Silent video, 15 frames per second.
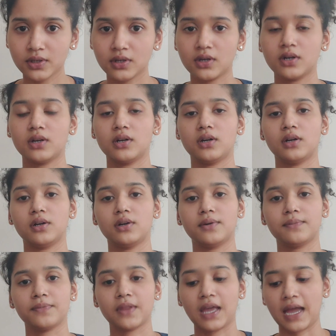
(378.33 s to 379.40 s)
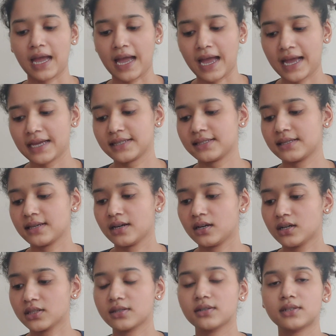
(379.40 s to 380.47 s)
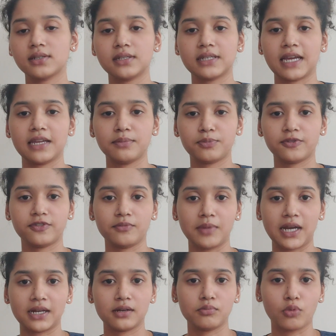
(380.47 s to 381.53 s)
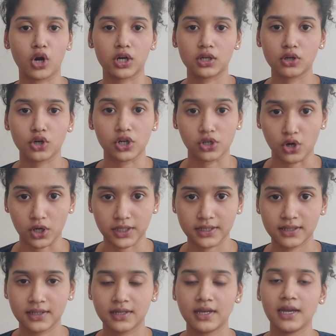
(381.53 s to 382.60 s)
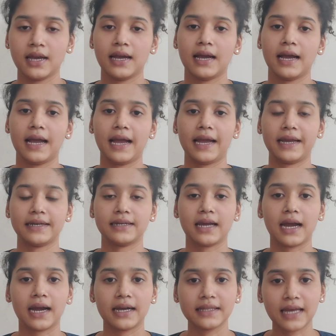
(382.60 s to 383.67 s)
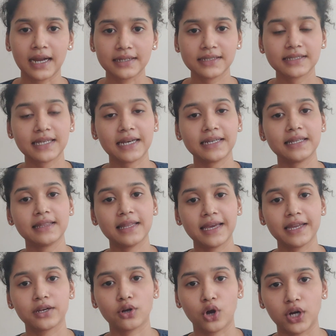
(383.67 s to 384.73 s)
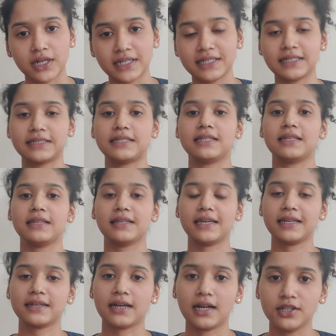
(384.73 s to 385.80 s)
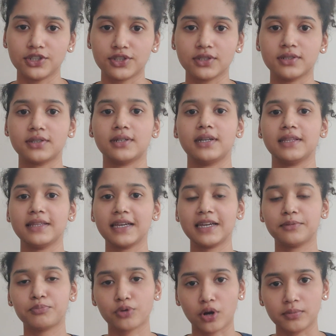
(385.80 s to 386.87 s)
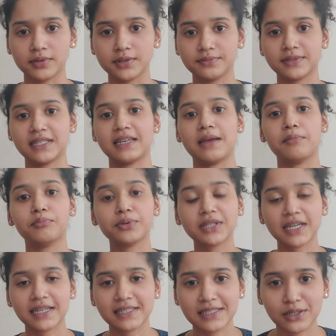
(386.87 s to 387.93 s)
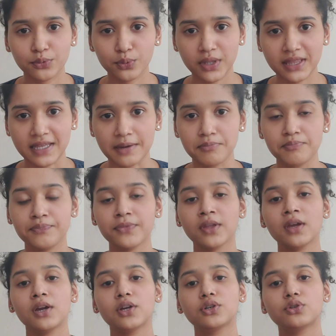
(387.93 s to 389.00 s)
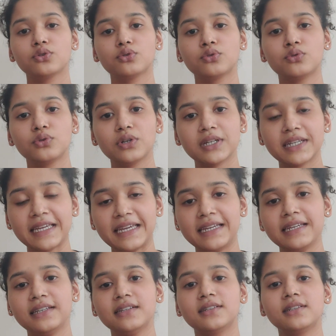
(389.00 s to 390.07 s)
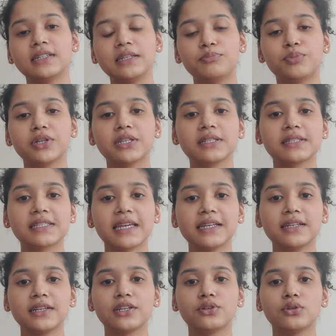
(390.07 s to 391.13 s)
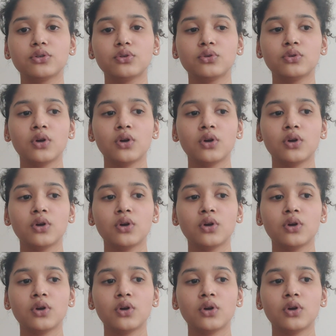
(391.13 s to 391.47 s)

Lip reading: uh, has a certain type of a mental model or not, and understanding their context, their culture, their problems, and empathizing with them to gain a deeper insight into